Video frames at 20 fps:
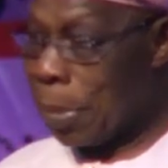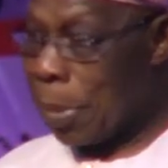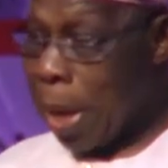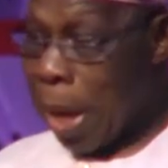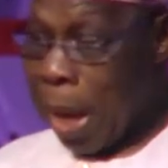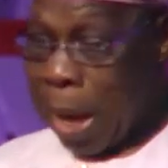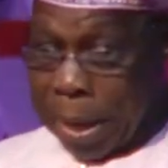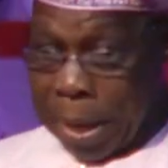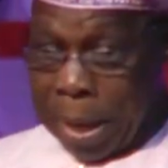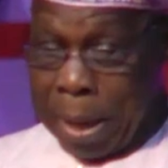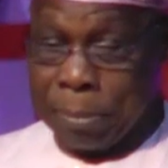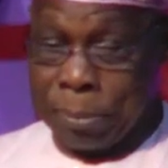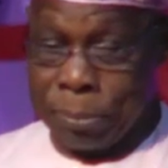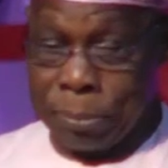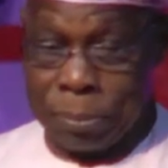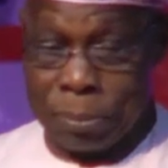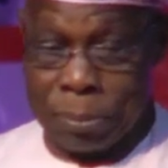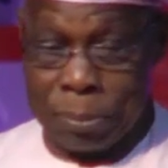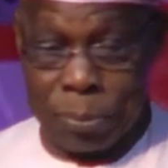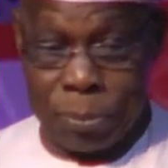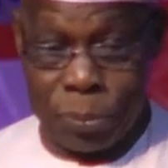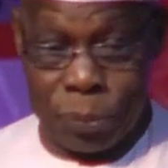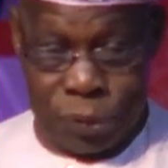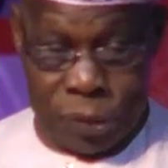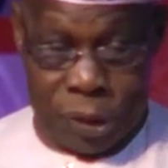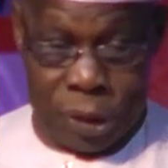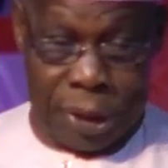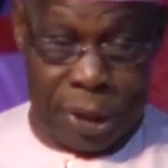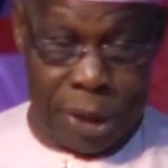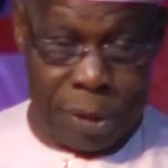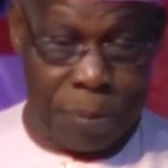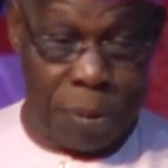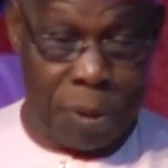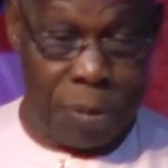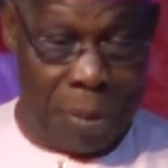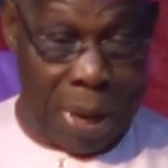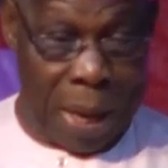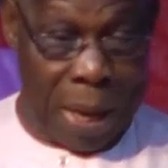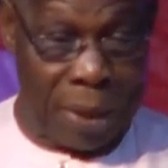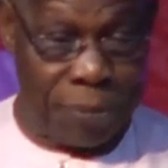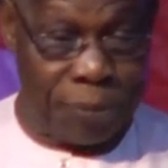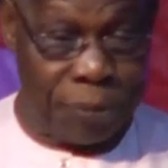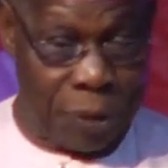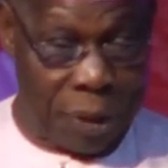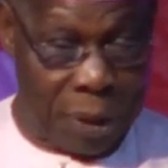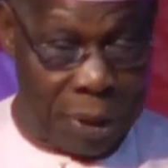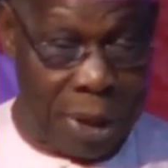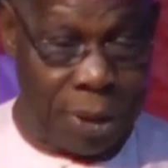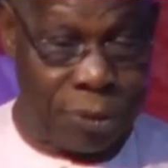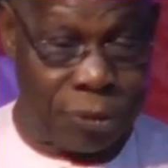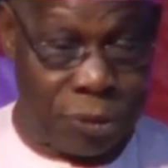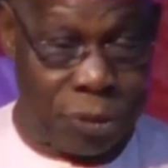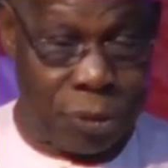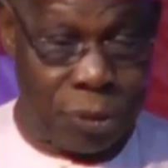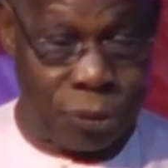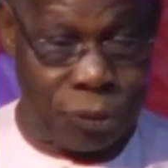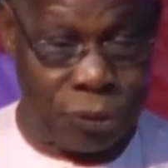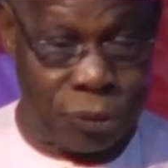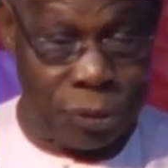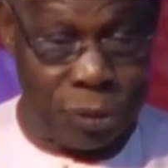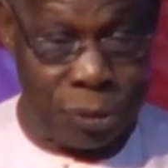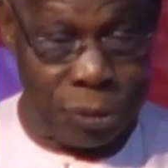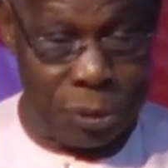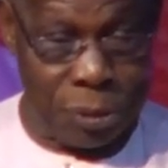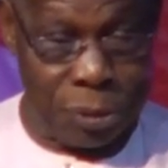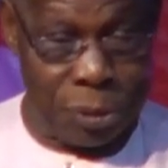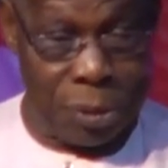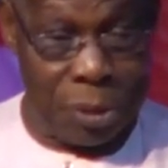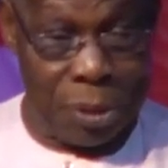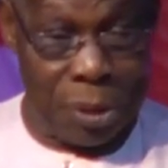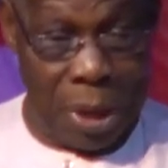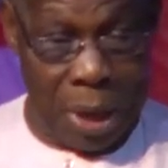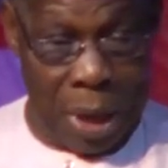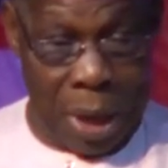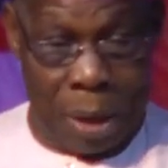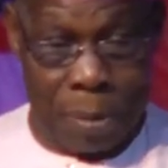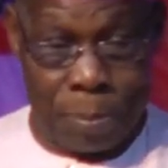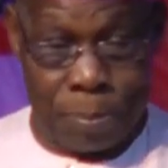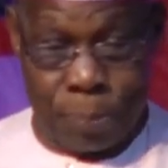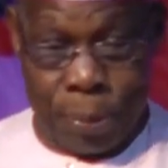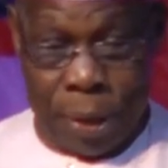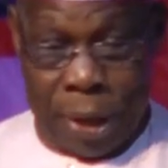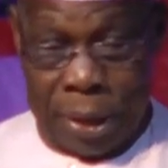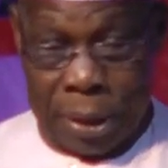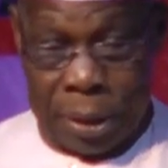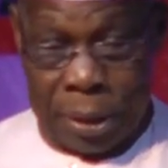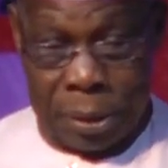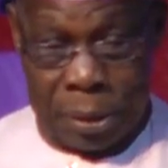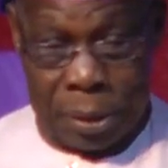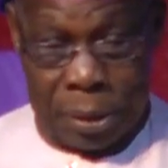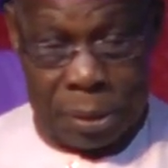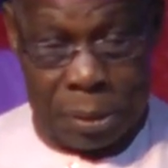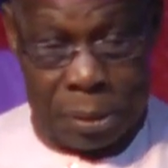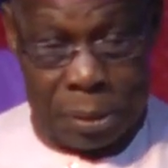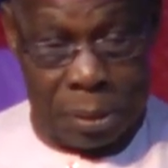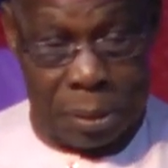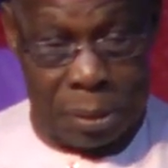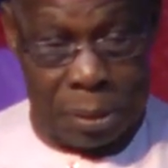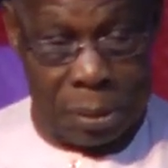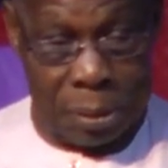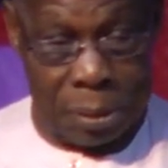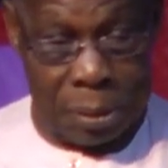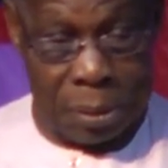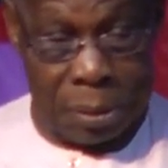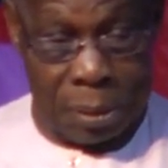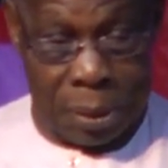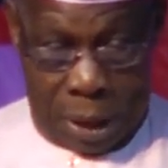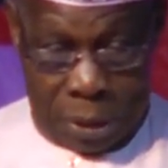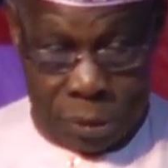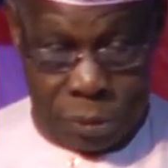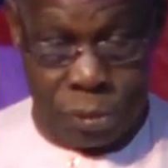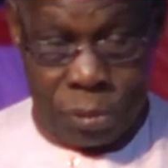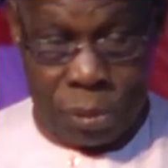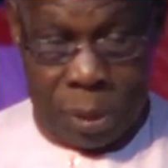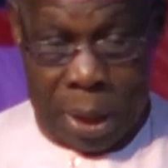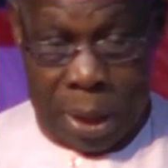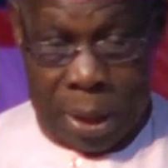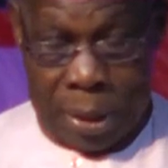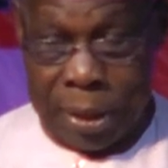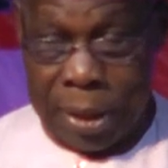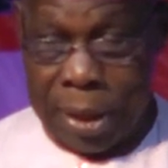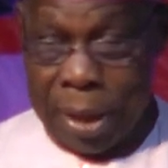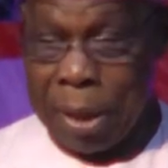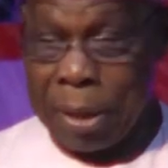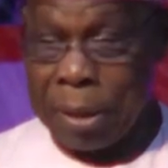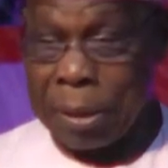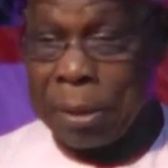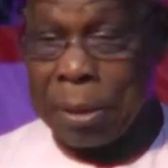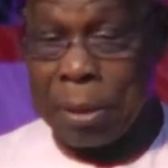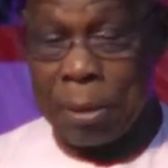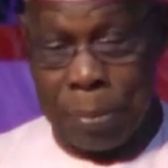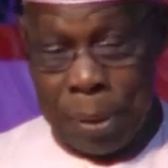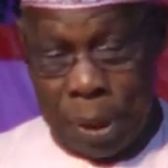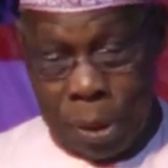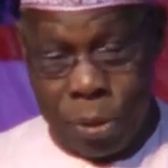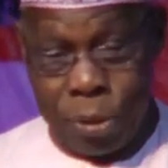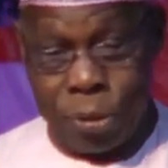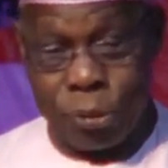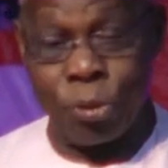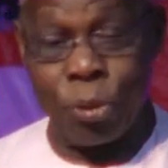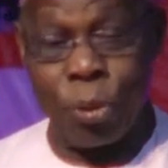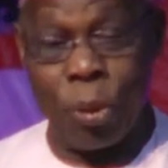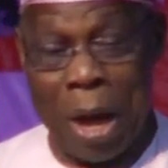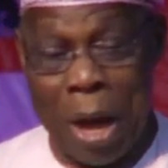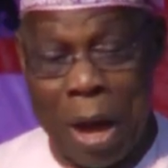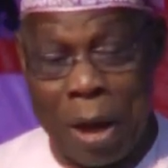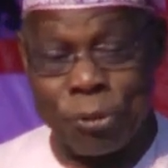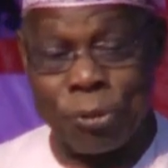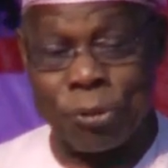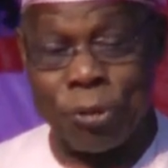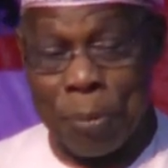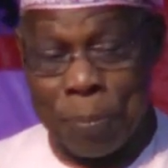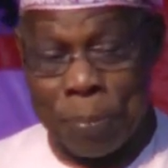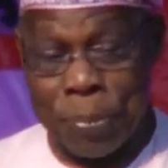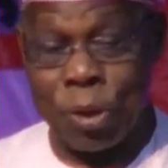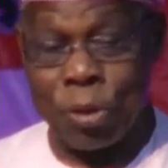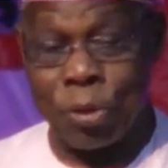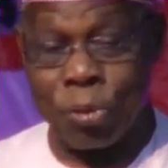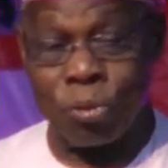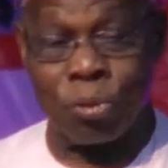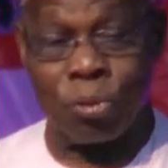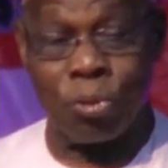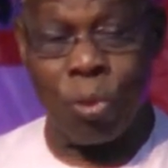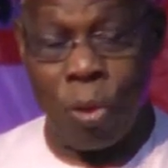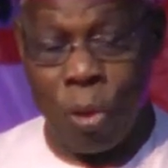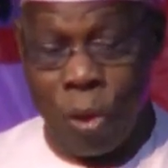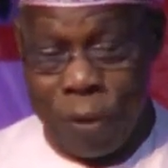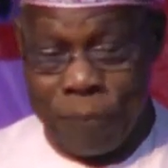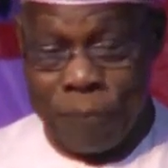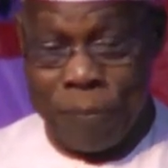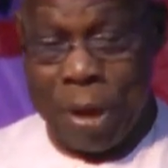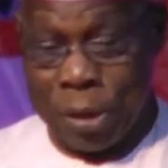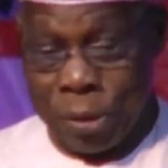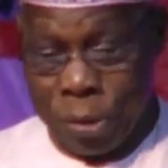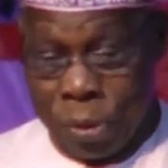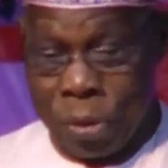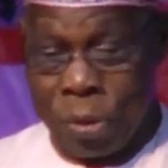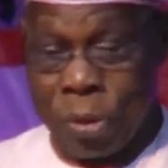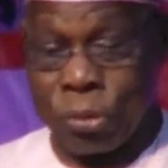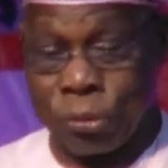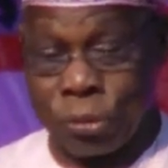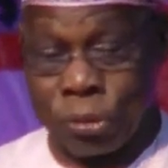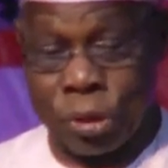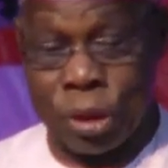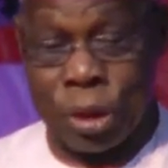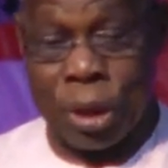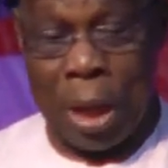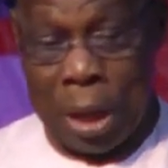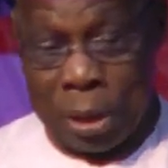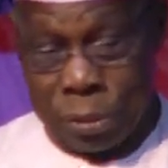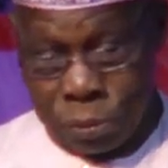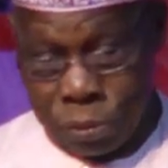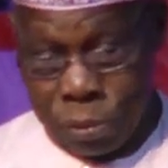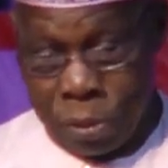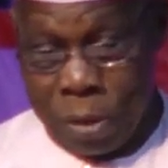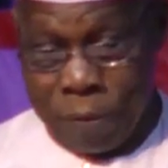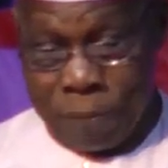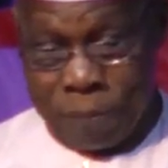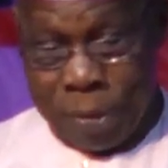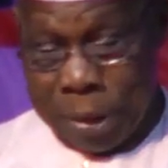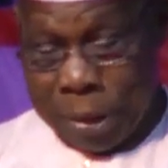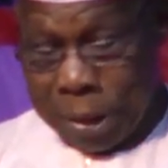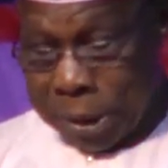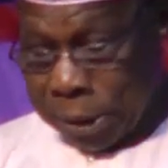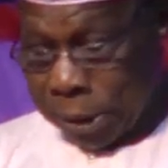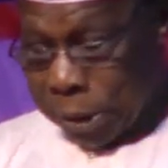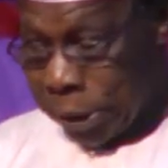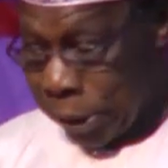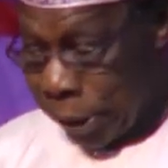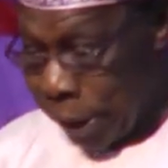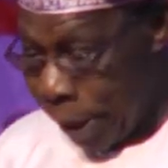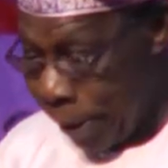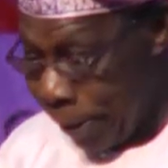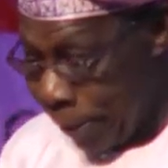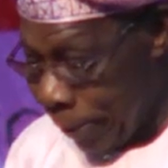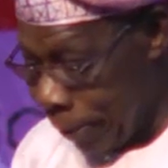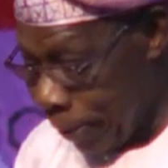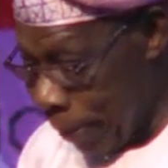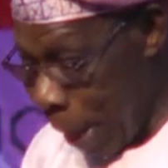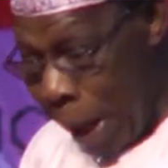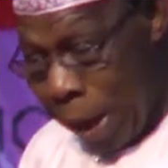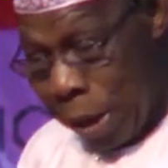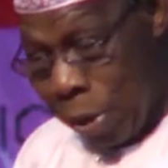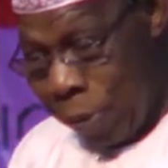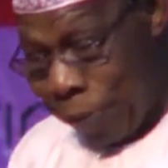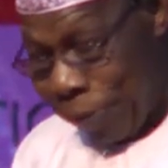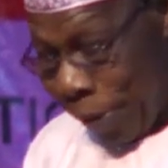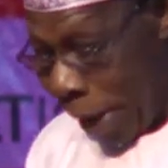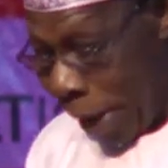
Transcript: I am still keeping my fingers crossed and praying that you will get there because you have something to offer your country and to offer Nigeria, and offer